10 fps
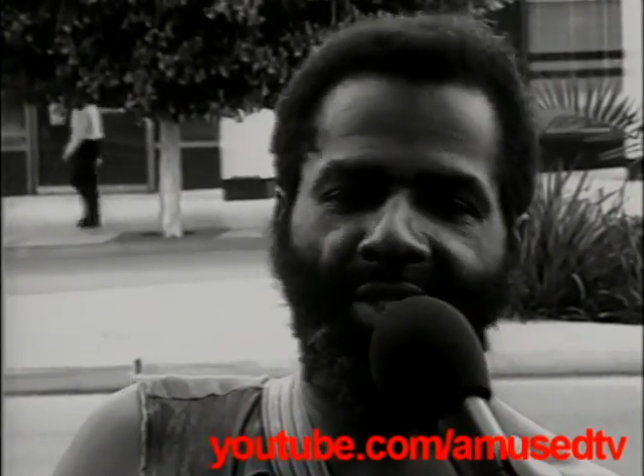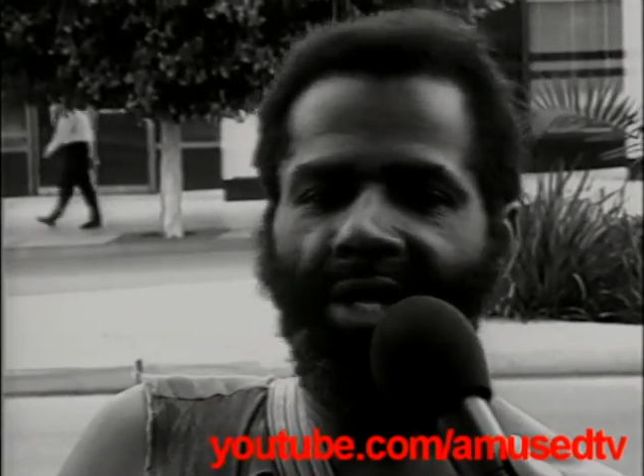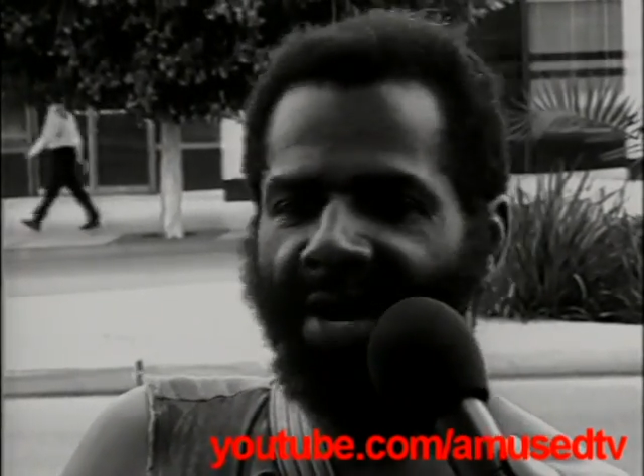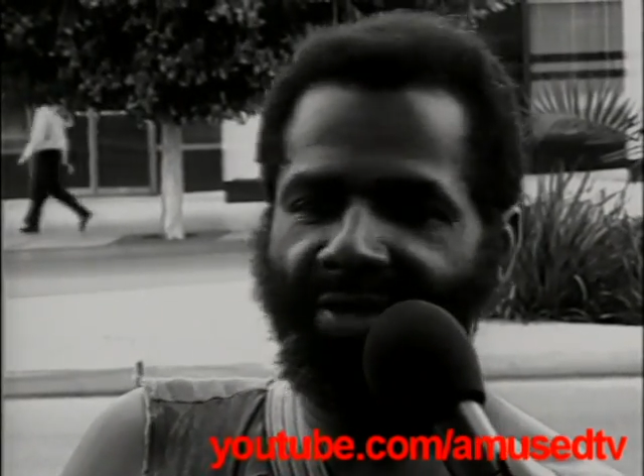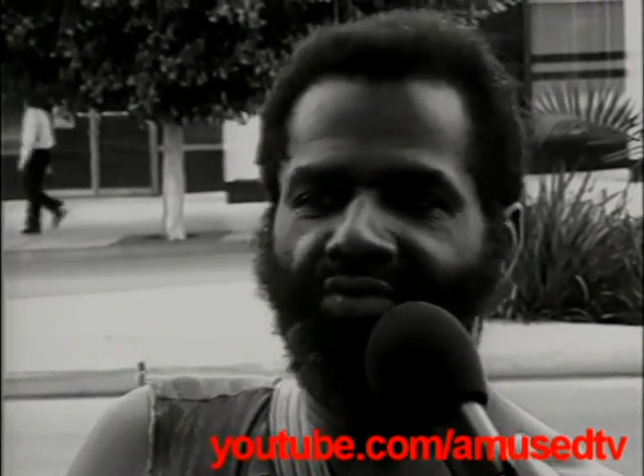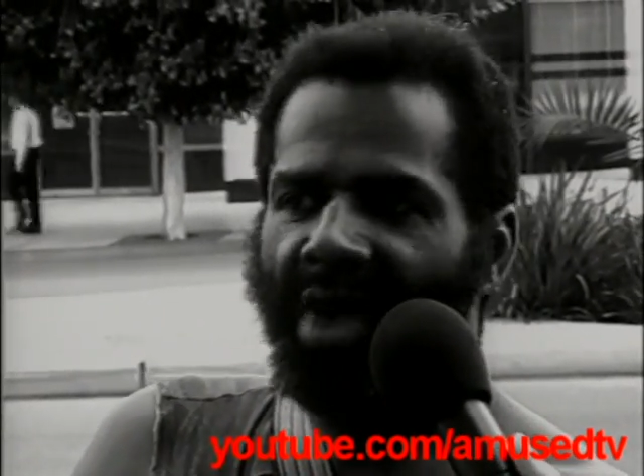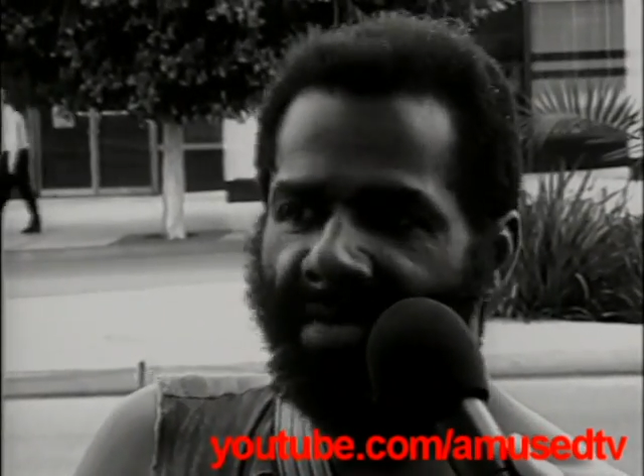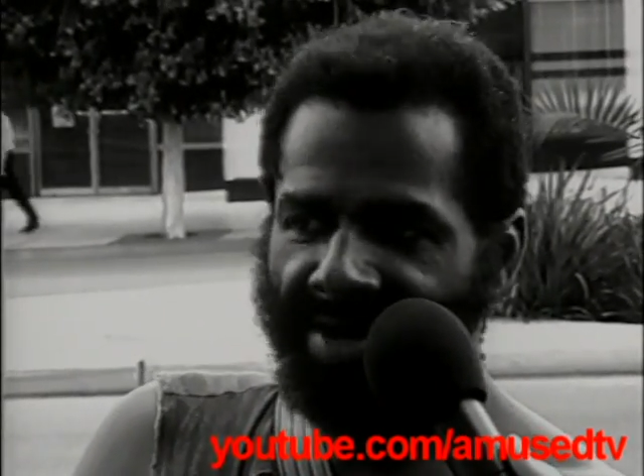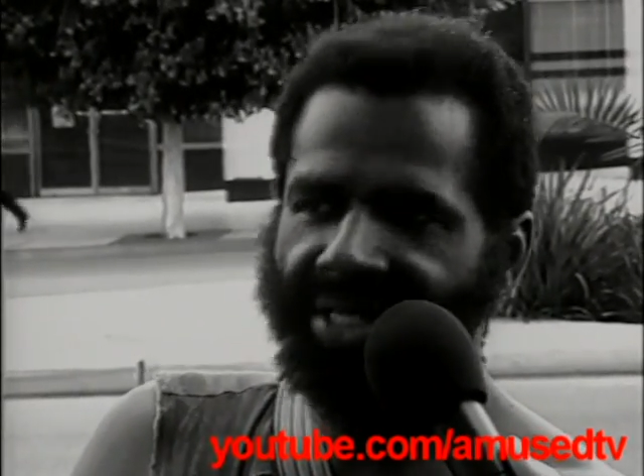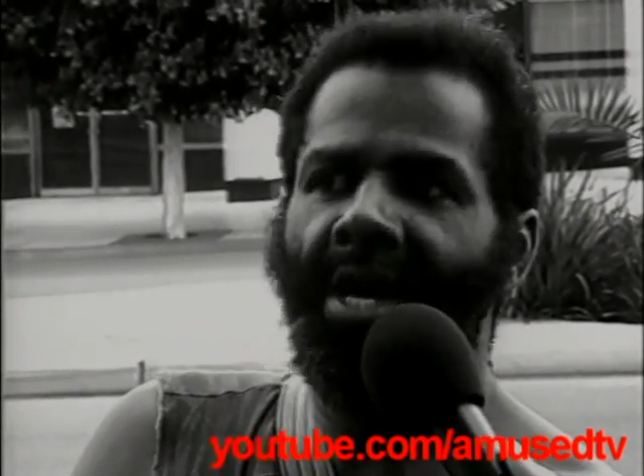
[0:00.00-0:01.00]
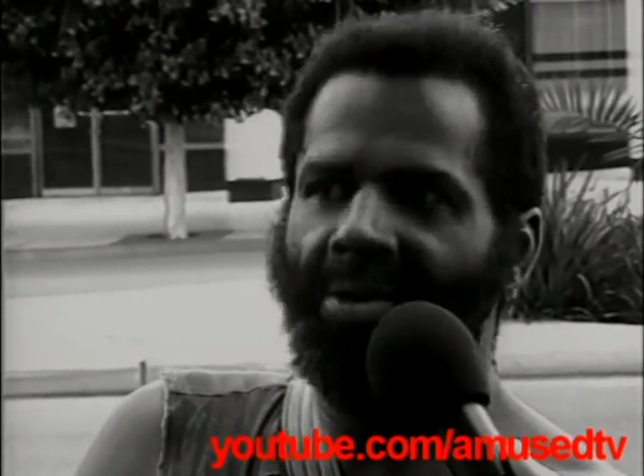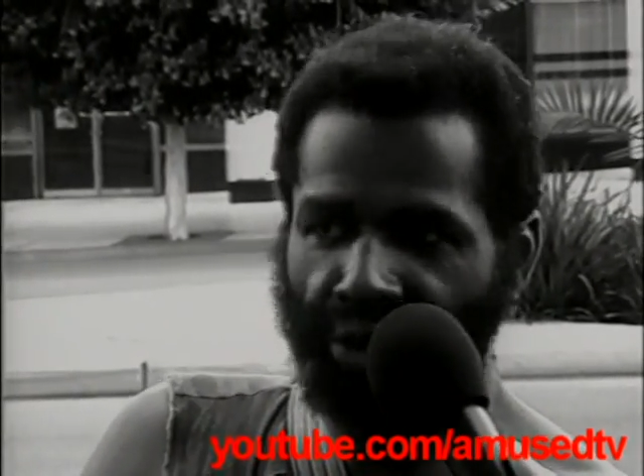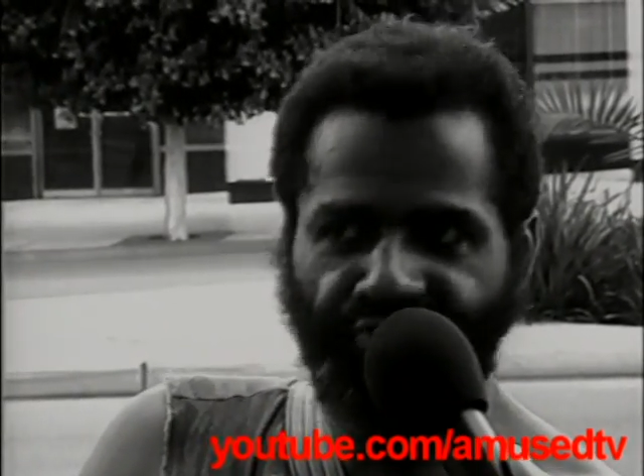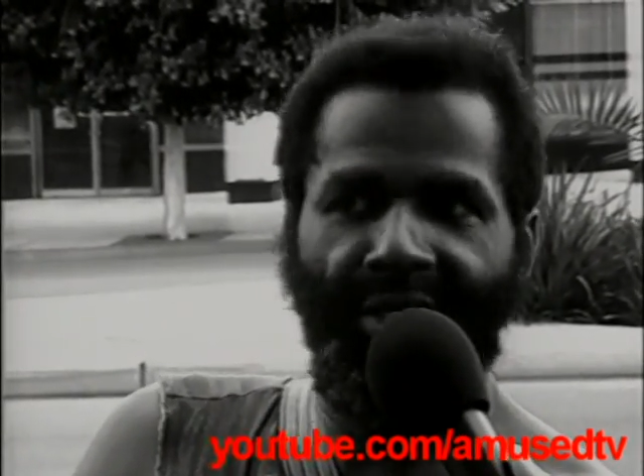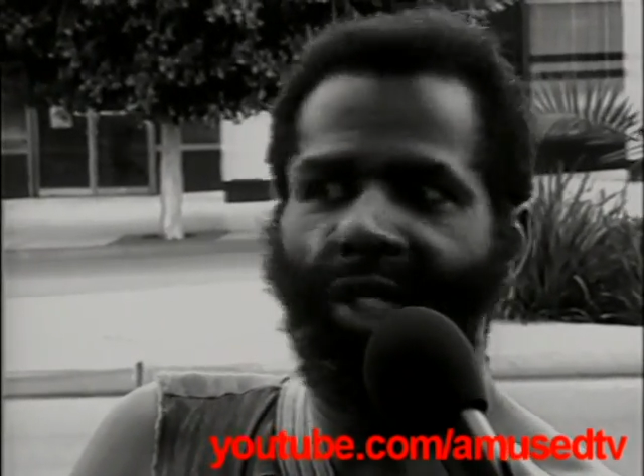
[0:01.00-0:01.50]
I said, Rob, I said, don't you
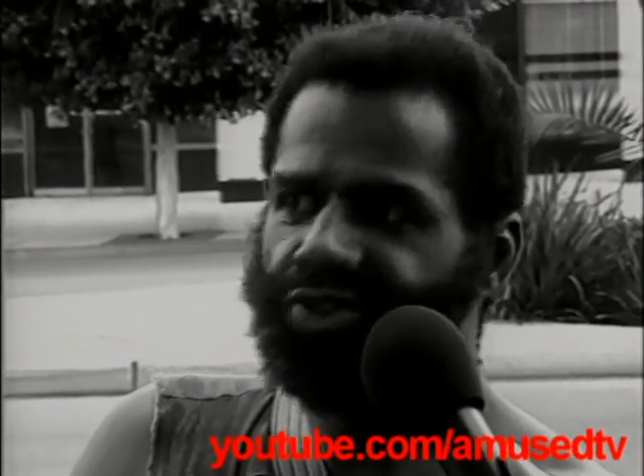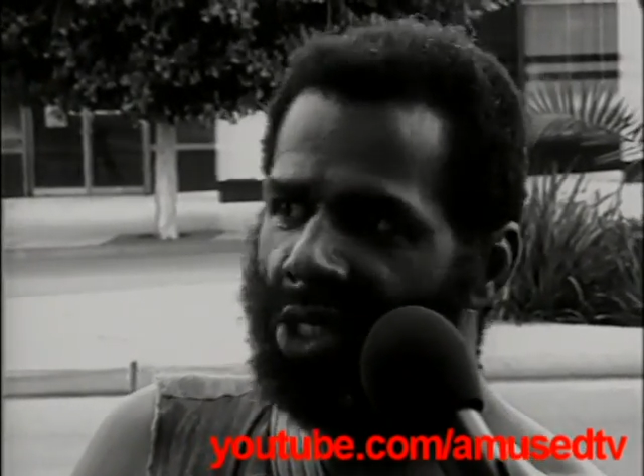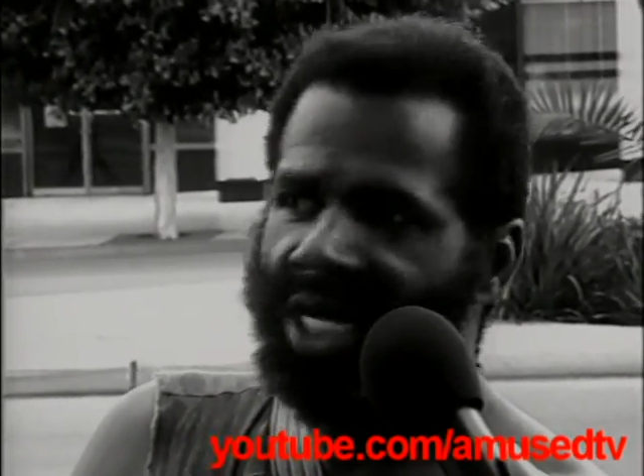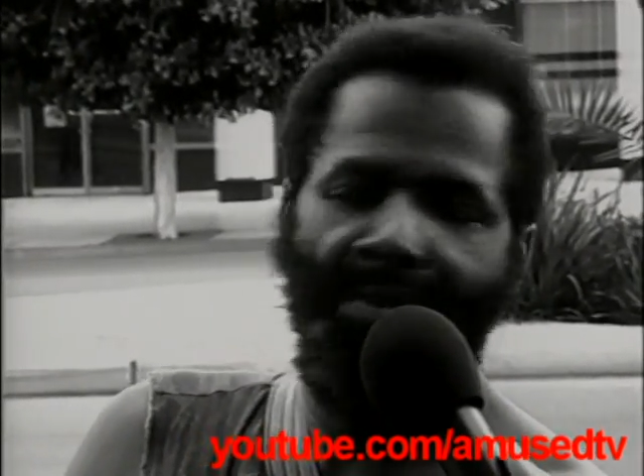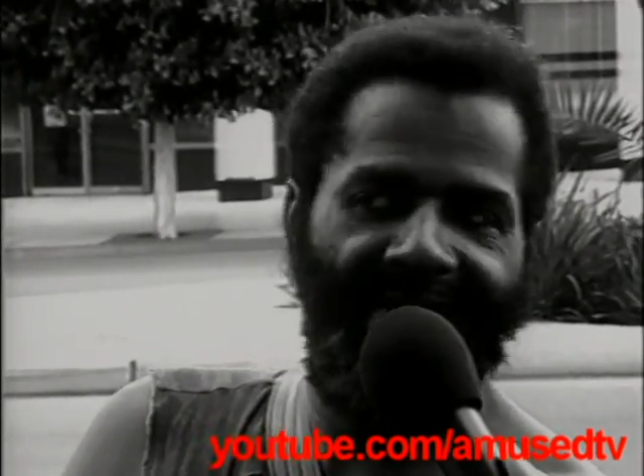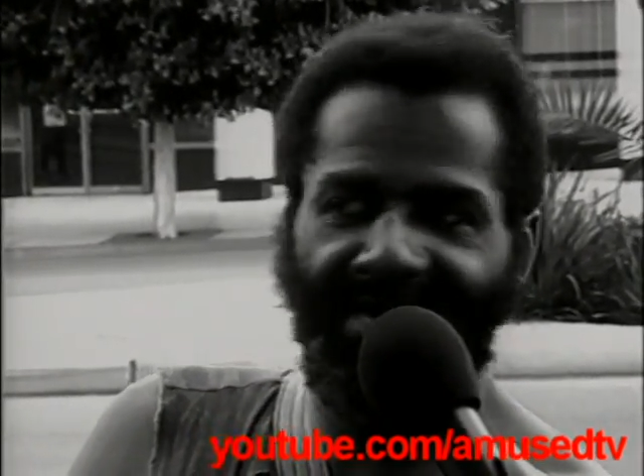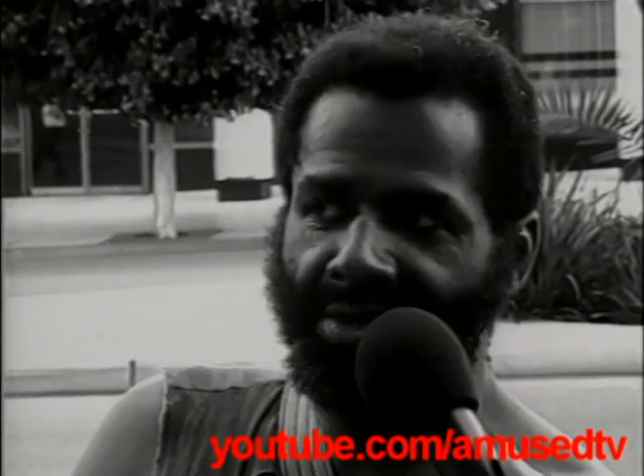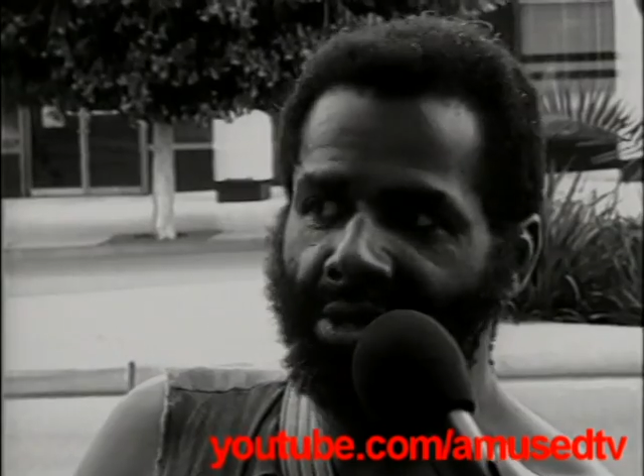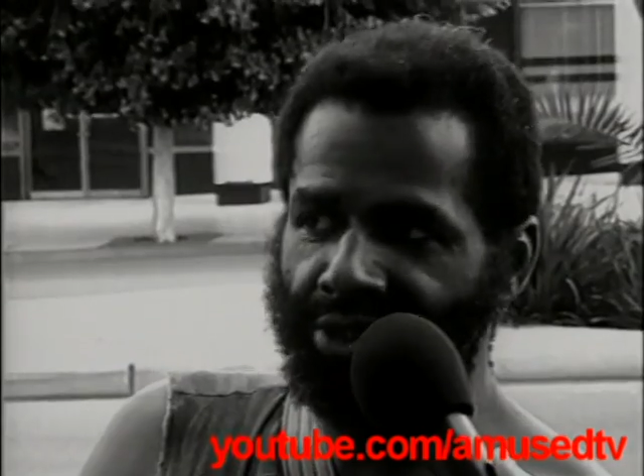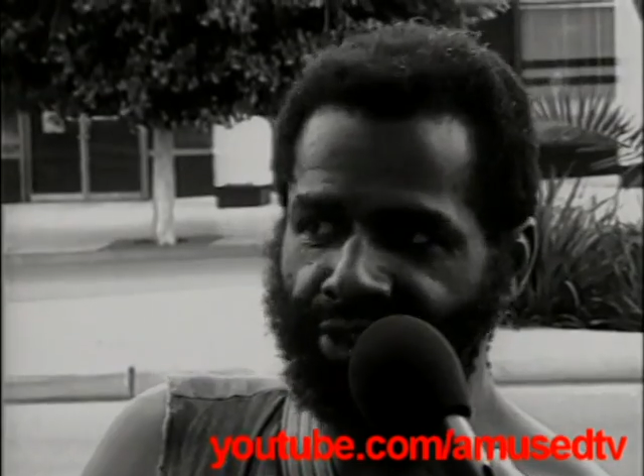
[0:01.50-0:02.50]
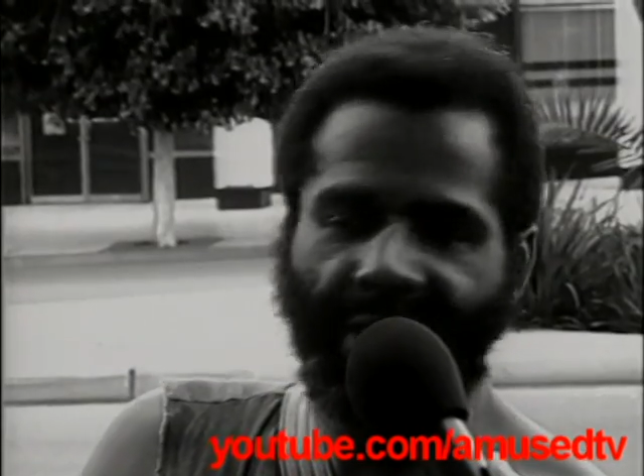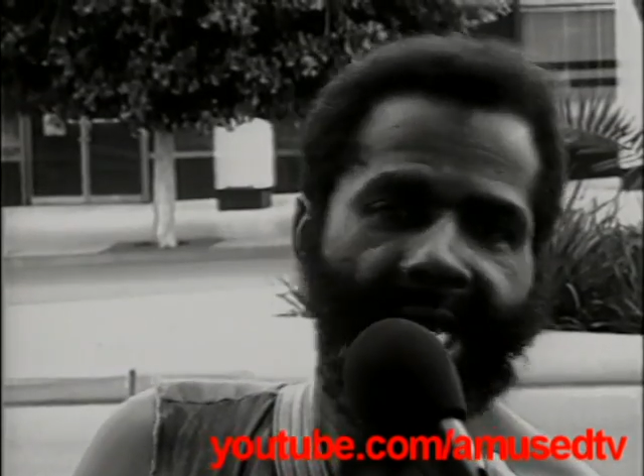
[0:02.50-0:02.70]
sing song. I will never hurt you.